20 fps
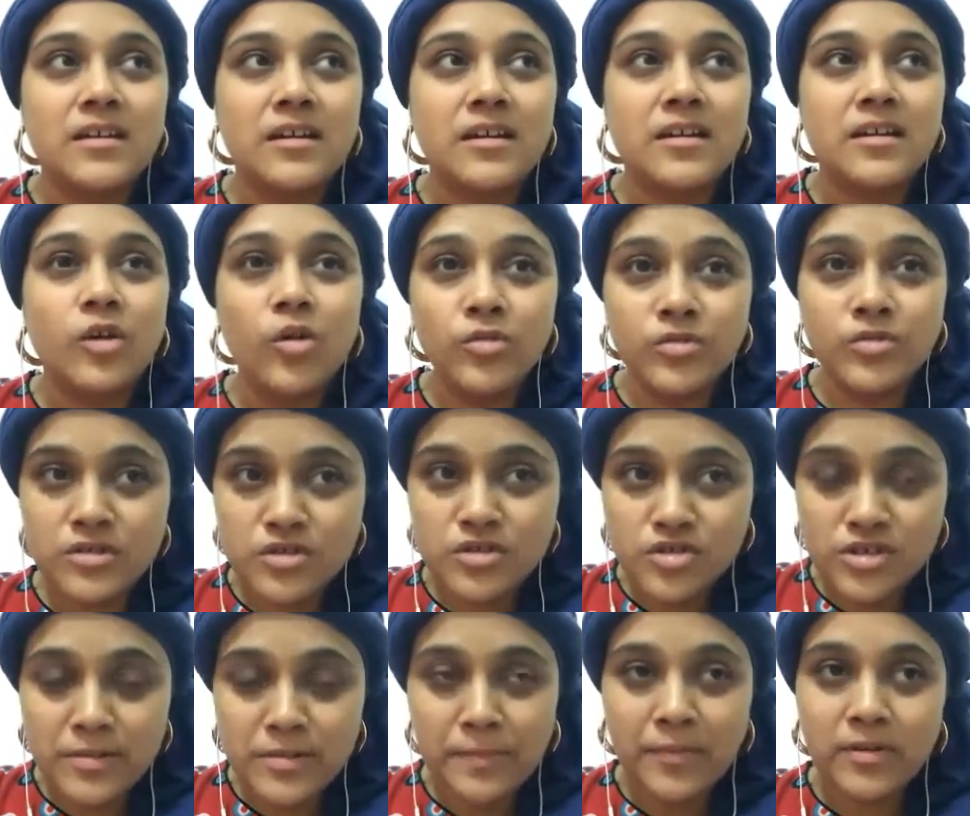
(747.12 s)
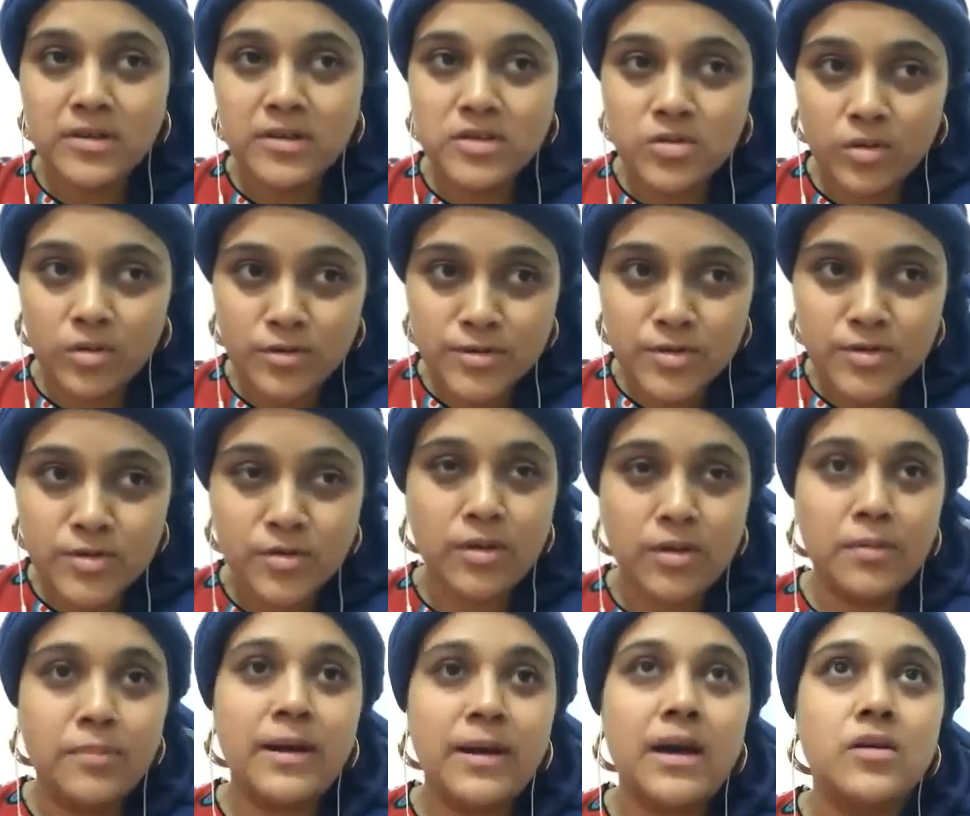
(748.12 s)
Ownership is also
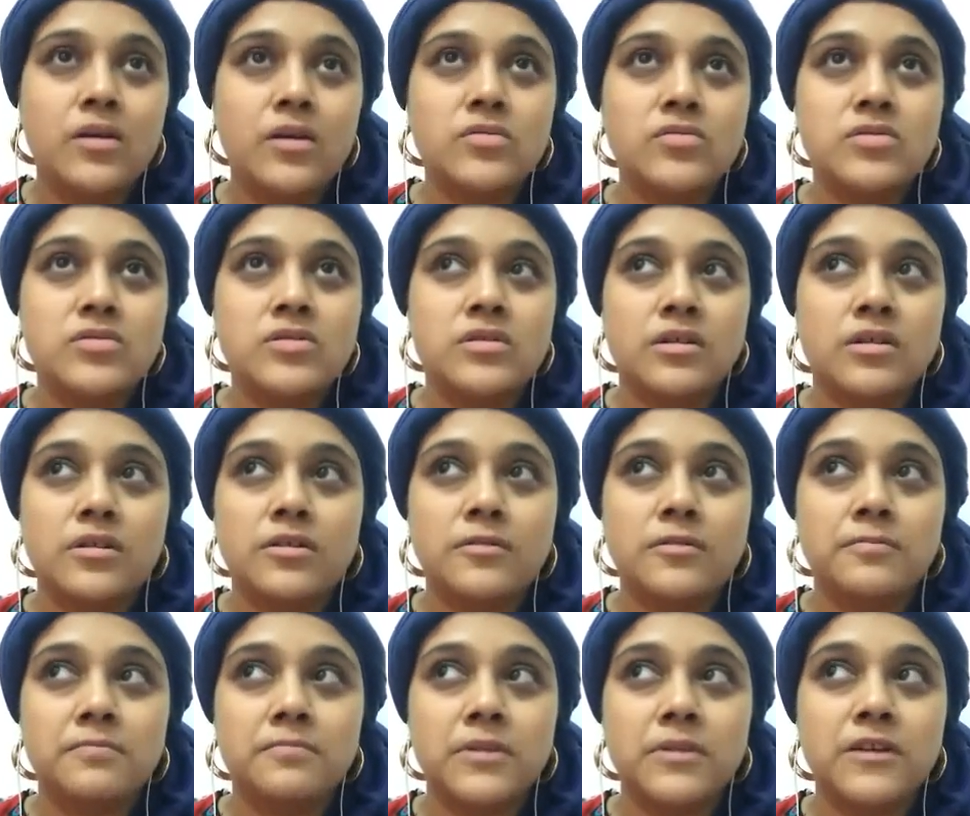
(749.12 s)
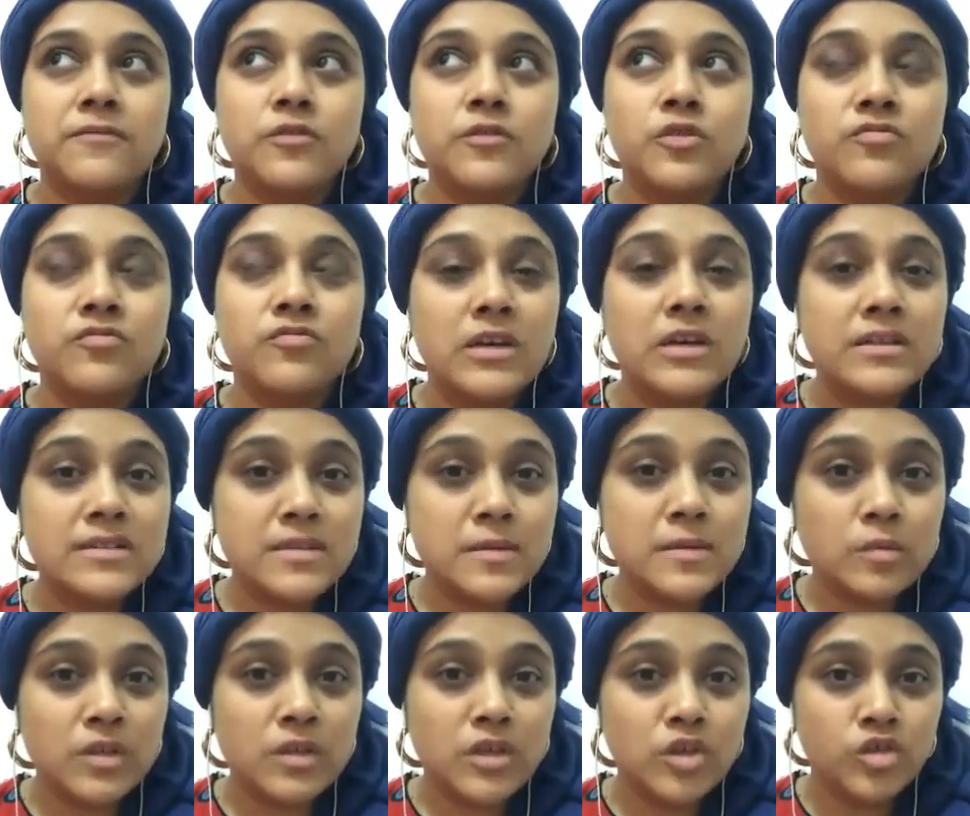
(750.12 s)
about, if you've done
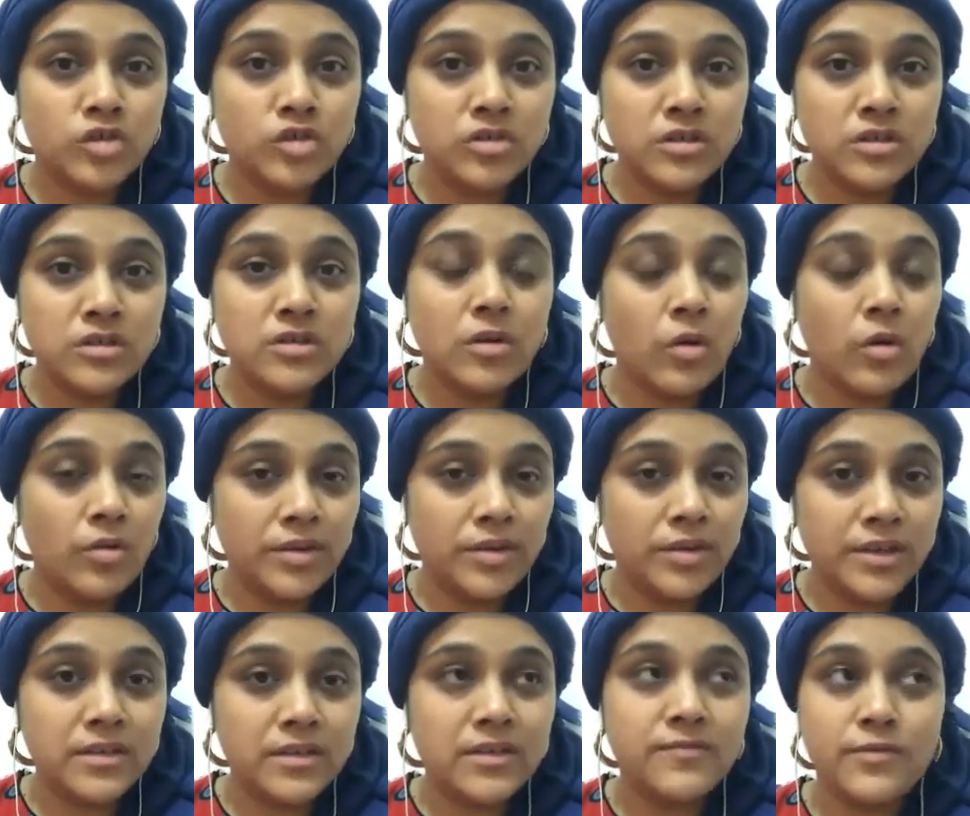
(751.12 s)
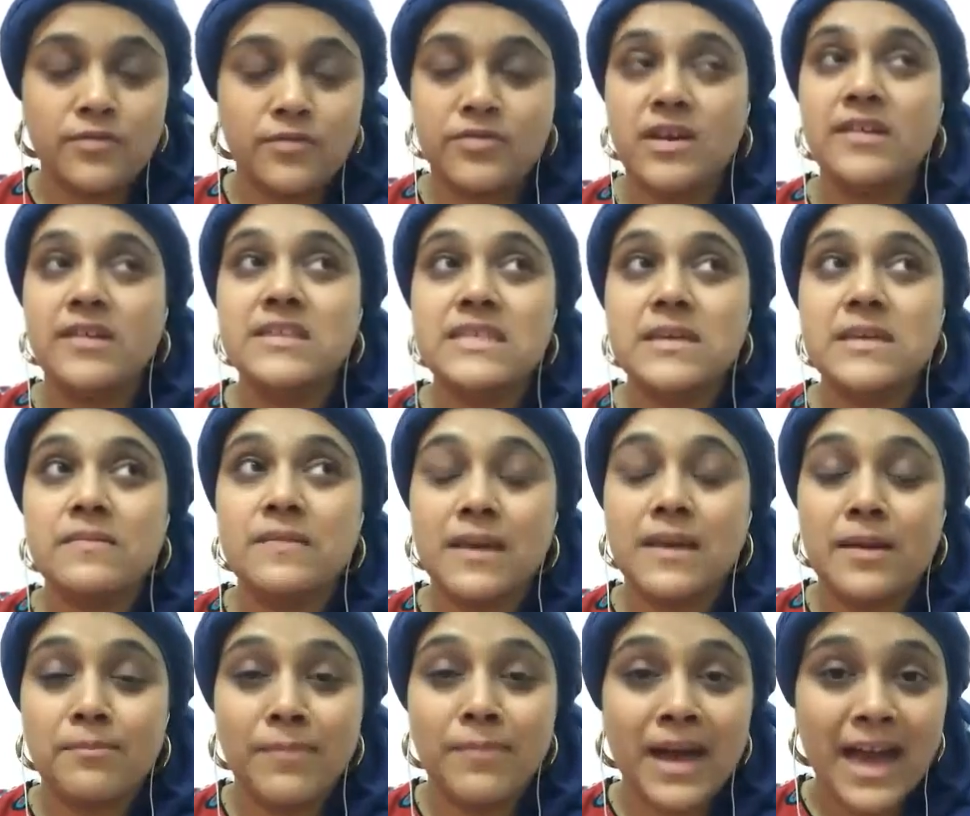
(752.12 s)
something good, own it. If you've done
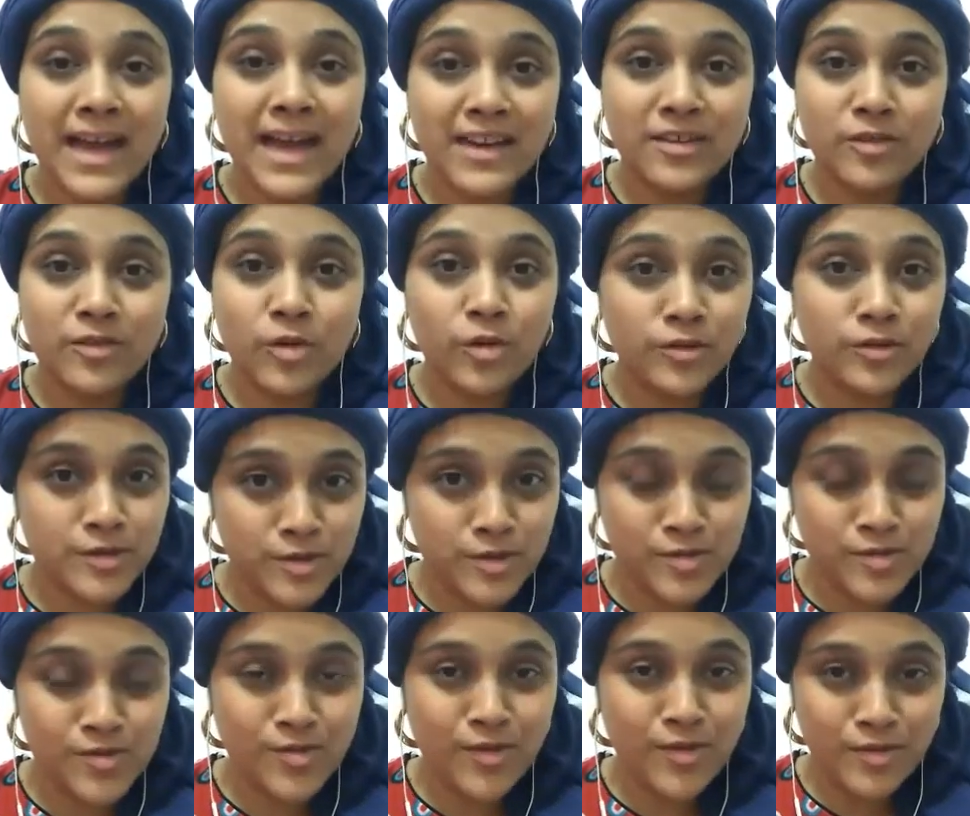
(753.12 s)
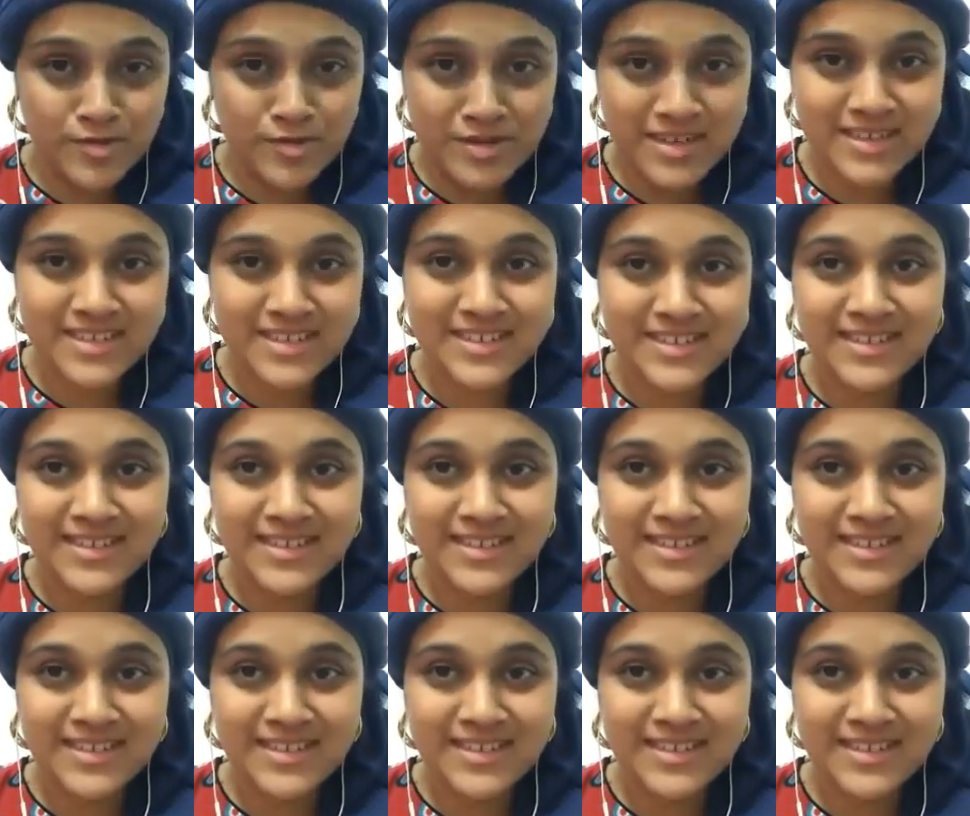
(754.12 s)
something bad, also own it.